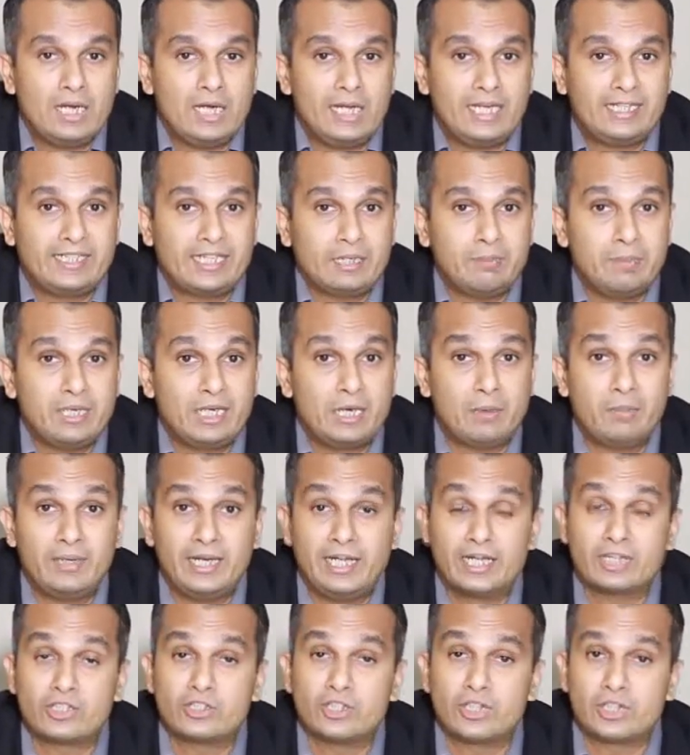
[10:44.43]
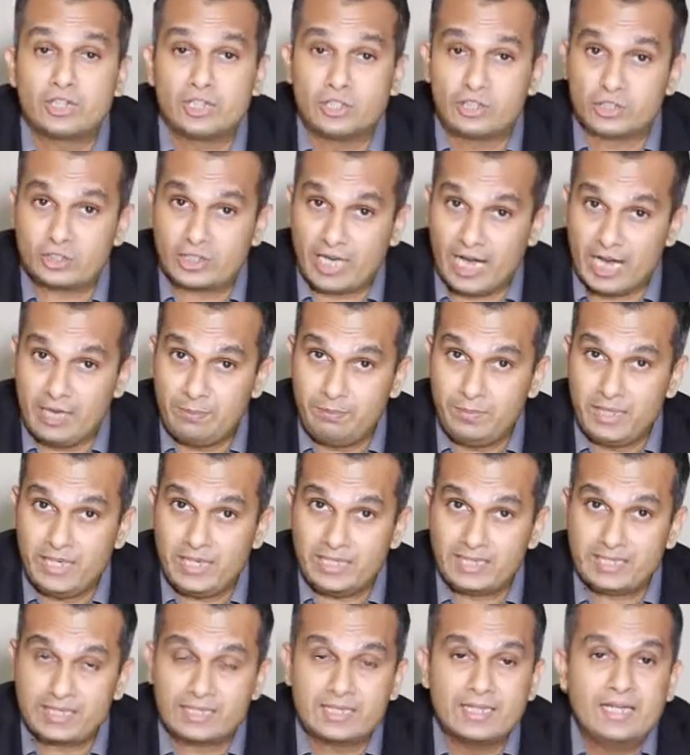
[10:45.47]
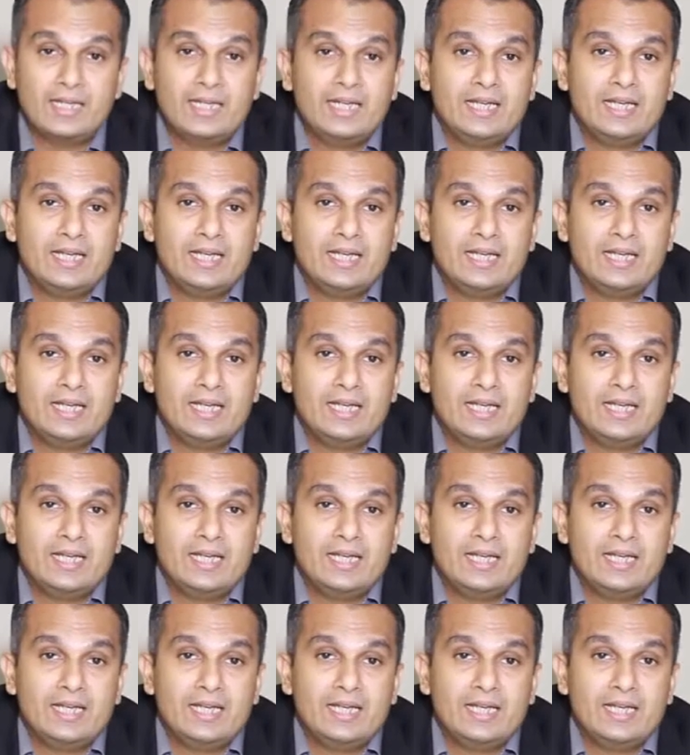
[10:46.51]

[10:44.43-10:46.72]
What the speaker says: It can become a next generation IPS.